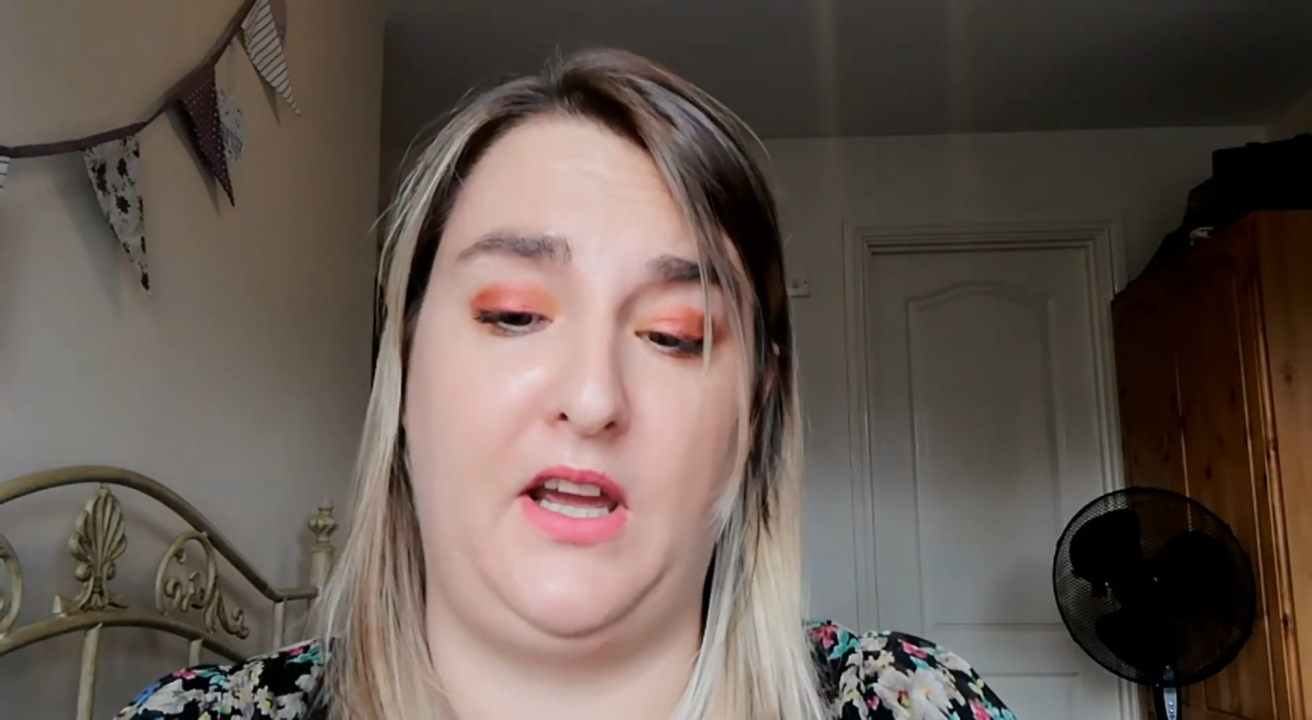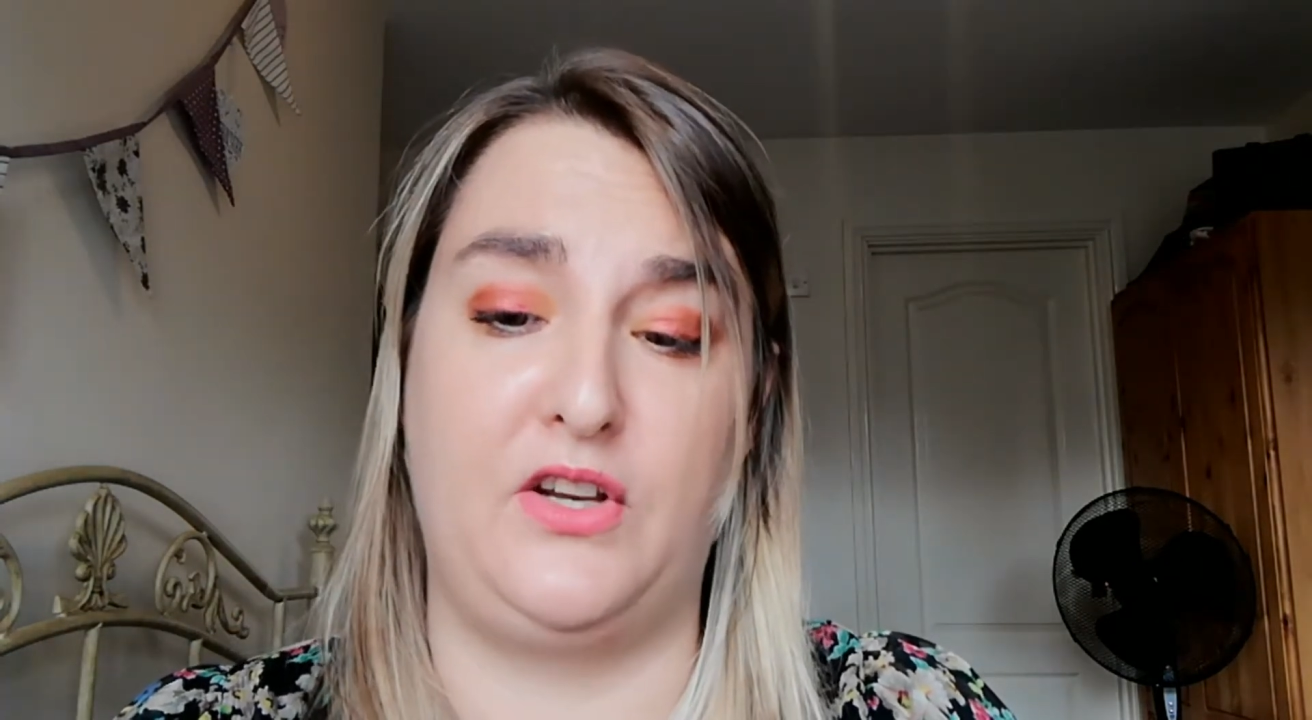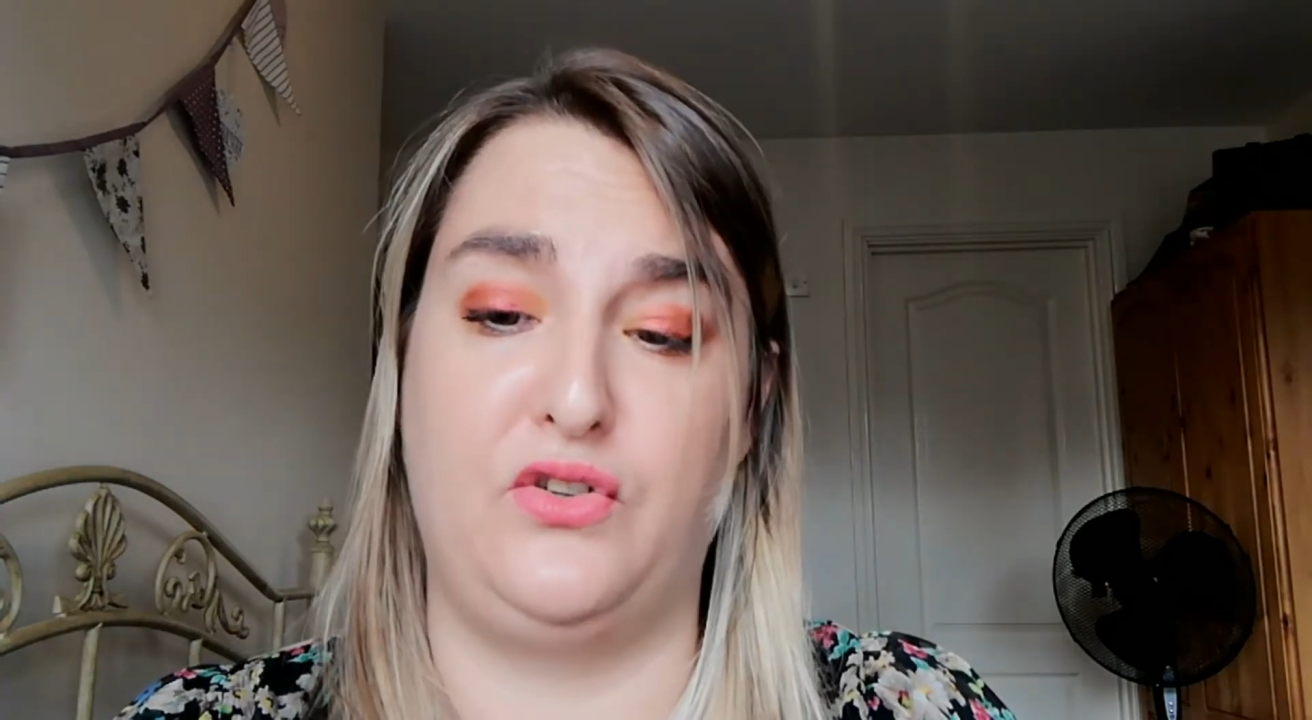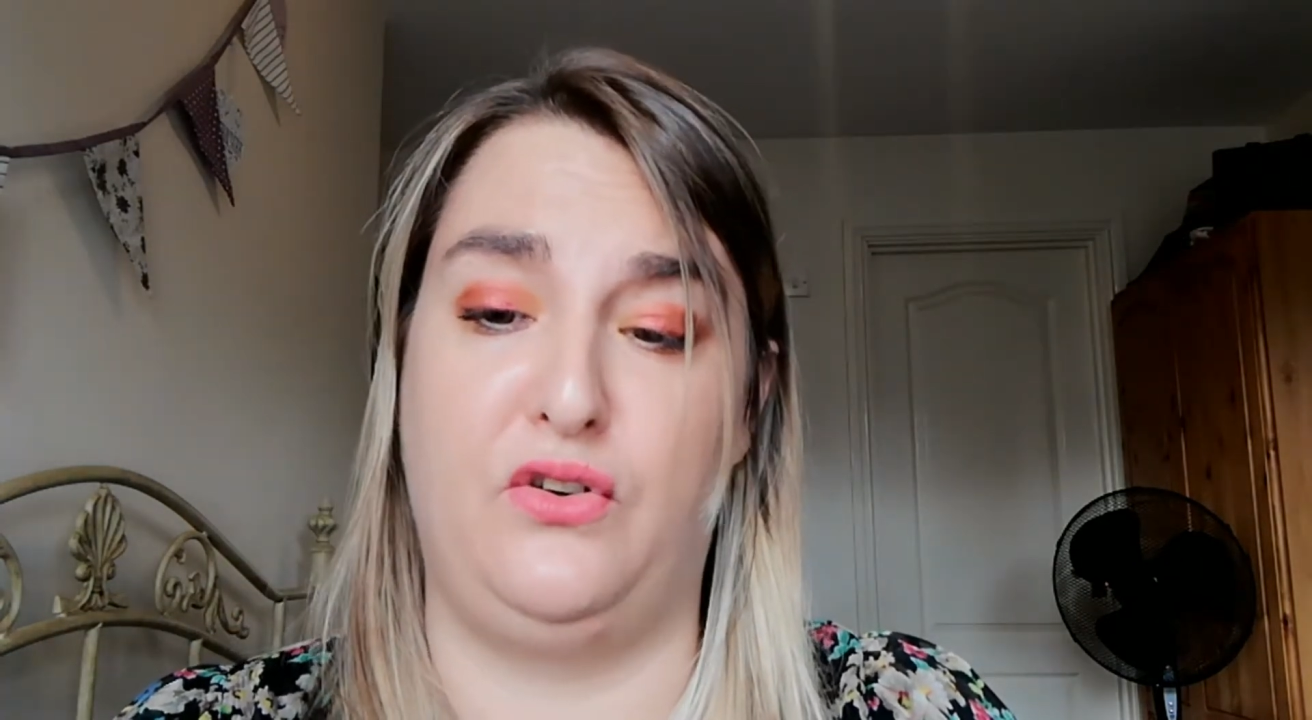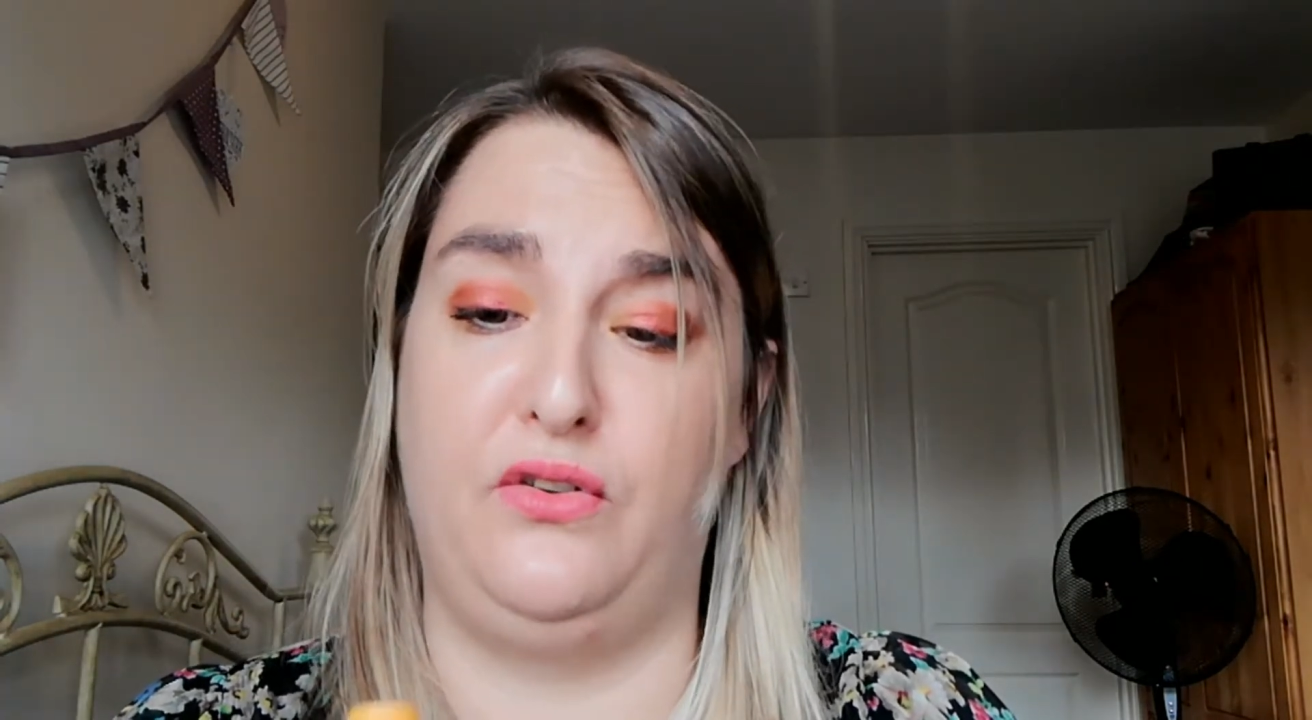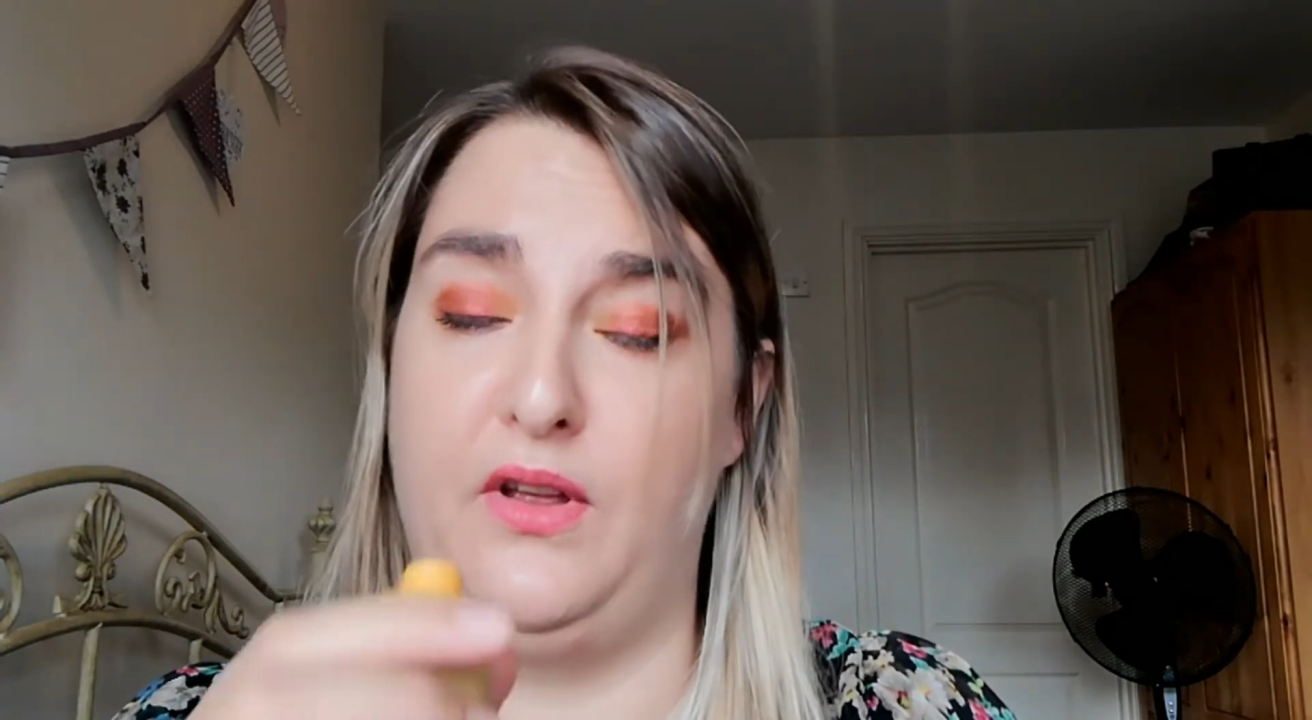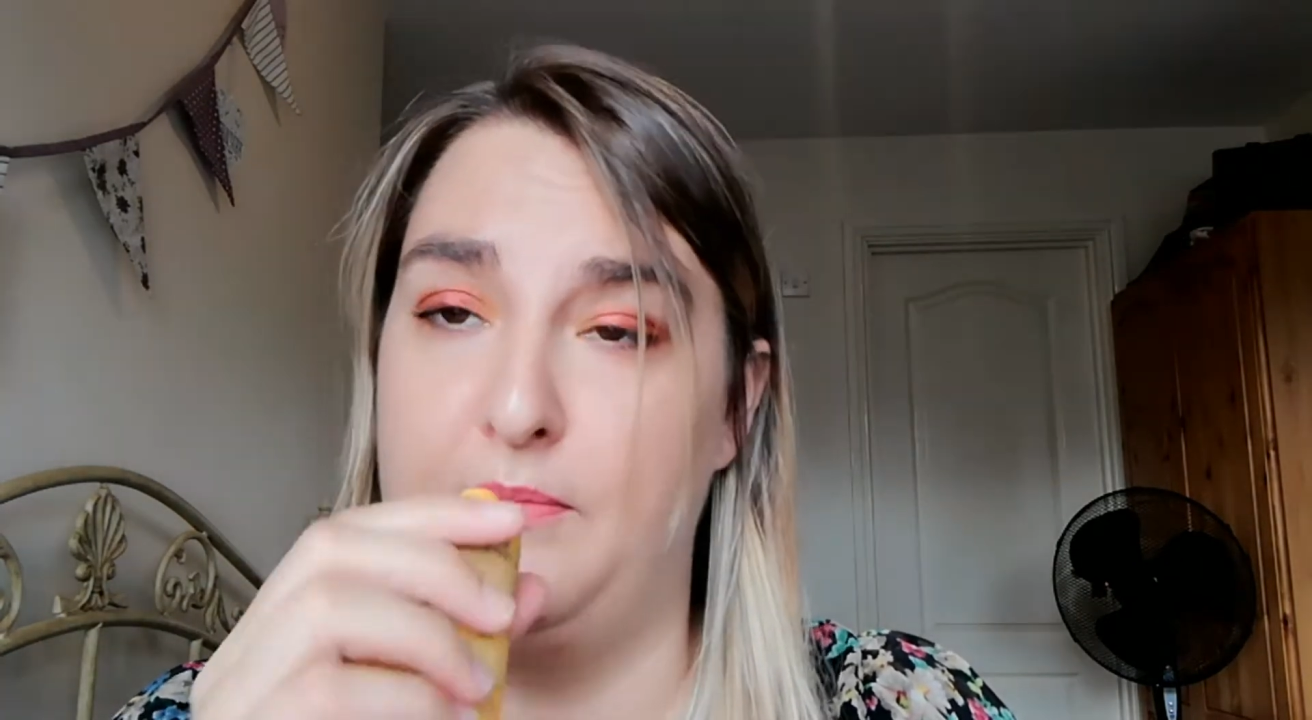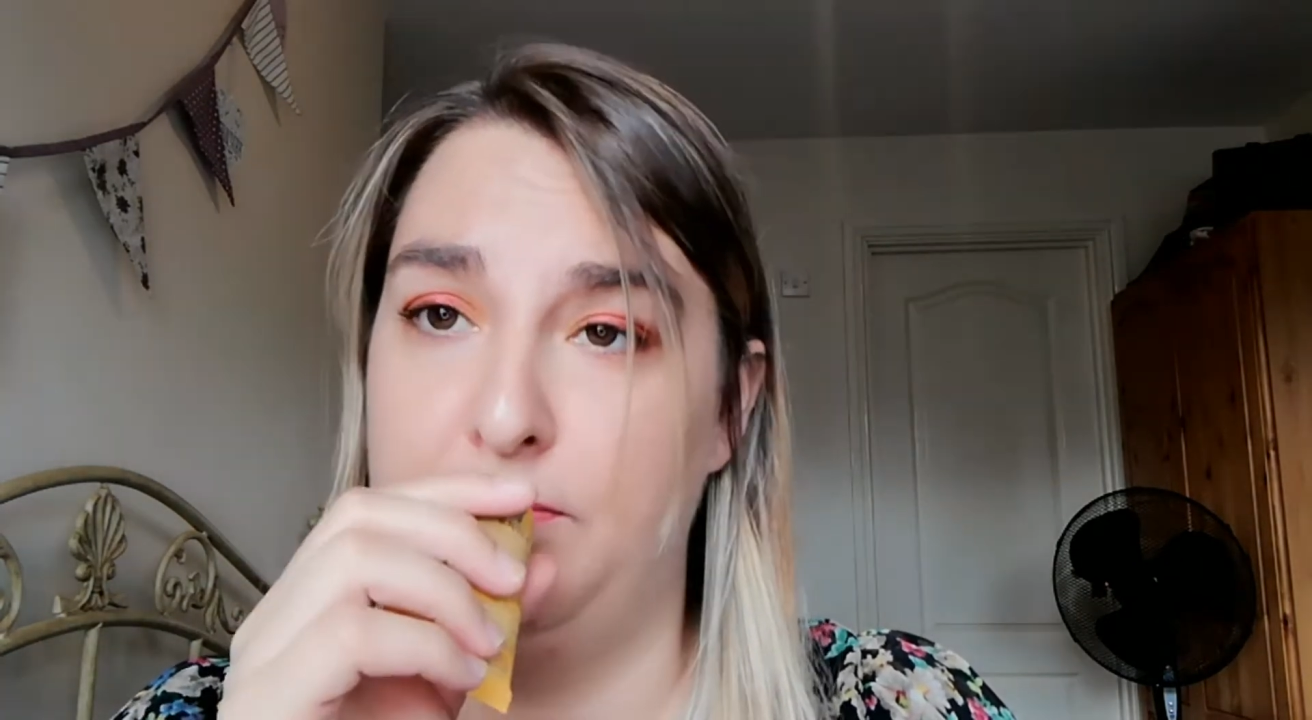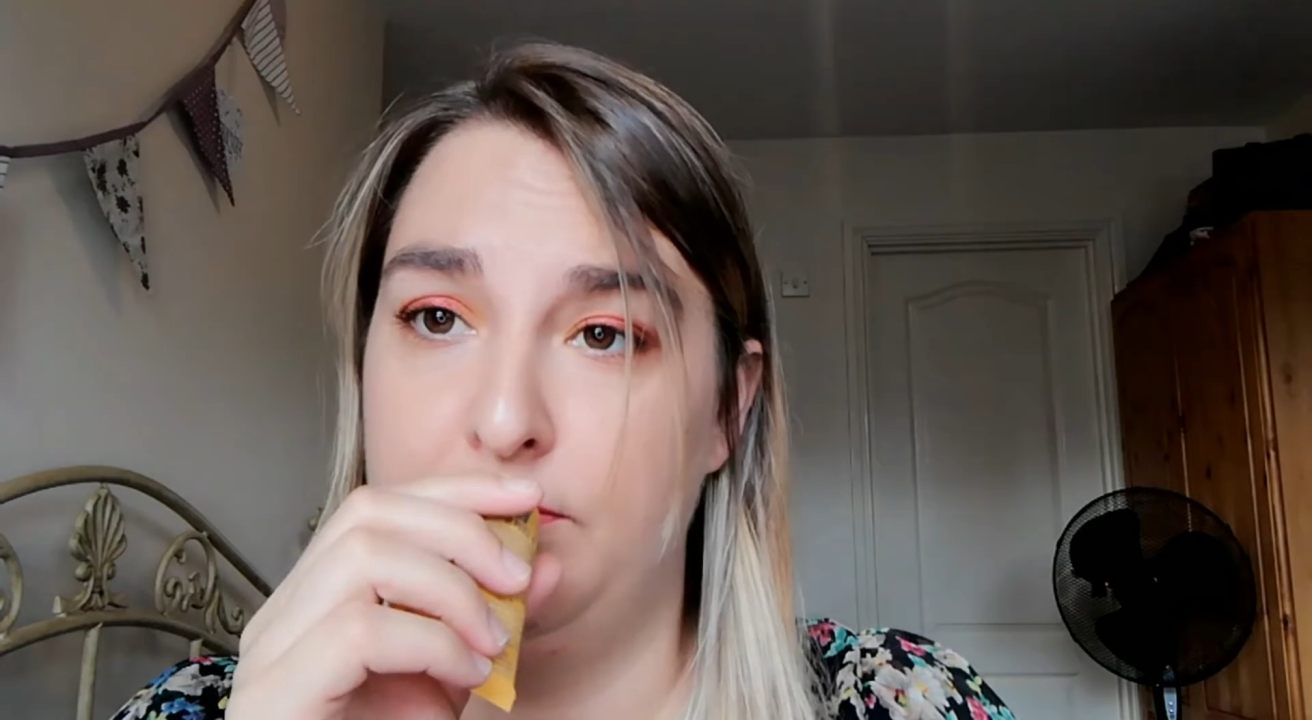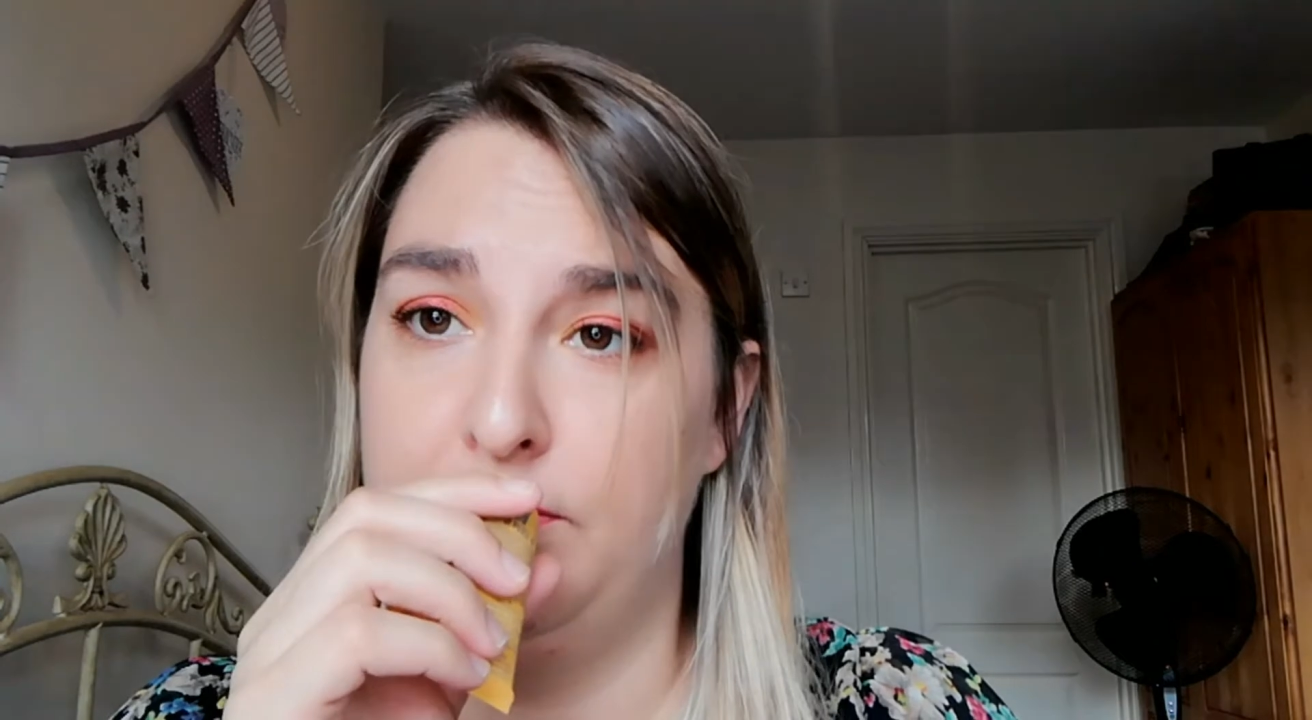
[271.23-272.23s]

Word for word: adore them.